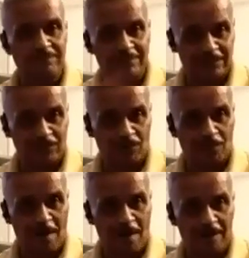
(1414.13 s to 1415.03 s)
That's the whole
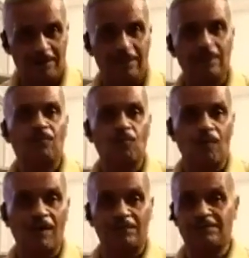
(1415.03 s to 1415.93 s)
bar.
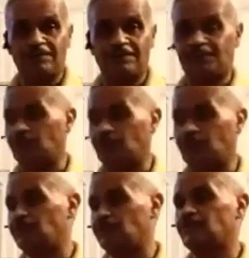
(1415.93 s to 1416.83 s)
1,
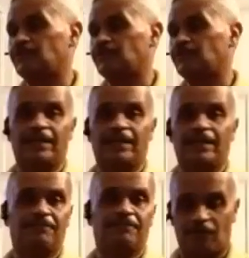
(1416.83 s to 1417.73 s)
2, 3,
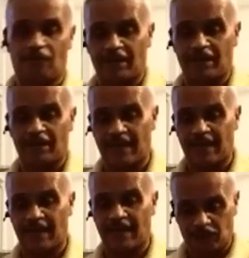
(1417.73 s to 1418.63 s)
4. 1
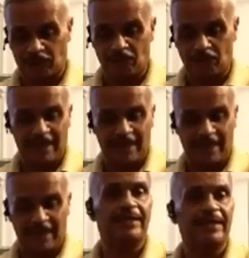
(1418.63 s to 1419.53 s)
and 2 and
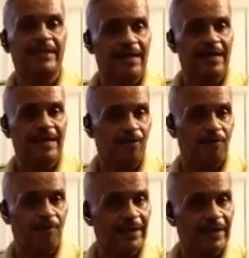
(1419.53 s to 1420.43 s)
3 and 4.
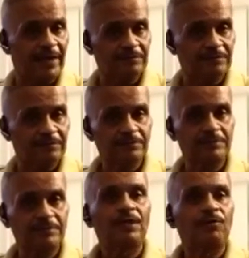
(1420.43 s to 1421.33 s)

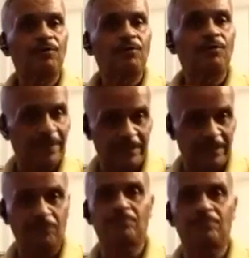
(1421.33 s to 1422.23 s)
1 and
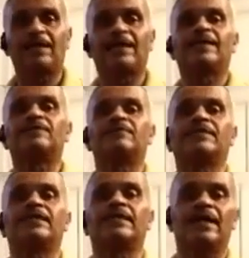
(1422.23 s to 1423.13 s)
2 and 3
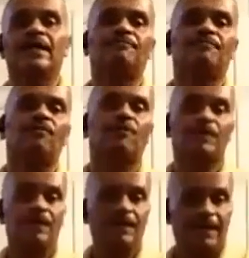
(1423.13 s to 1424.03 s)
and 4.
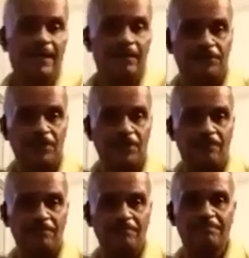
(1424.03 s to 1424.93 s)
Heel, toe,
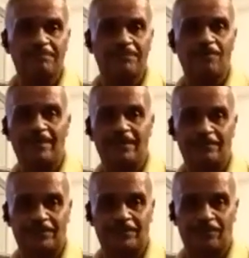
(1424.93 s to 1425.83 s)
toe,
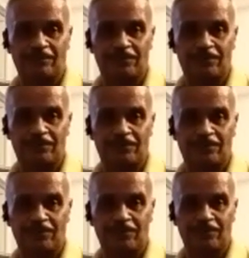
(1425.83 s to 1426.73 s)
heel, toe.
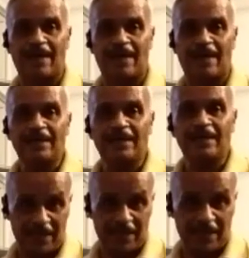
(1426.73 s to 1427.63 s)
Do that. Say
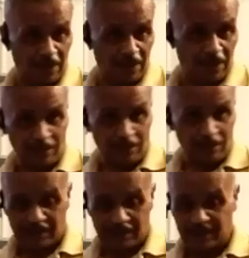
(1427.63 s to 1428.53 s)
heel, toe to
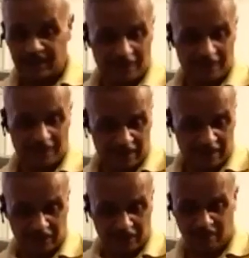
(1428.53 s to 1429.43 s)
yourself. Heel,
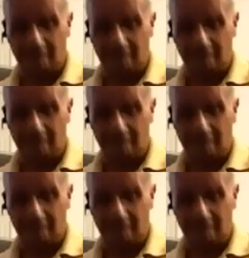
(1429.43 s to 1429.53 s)
toe,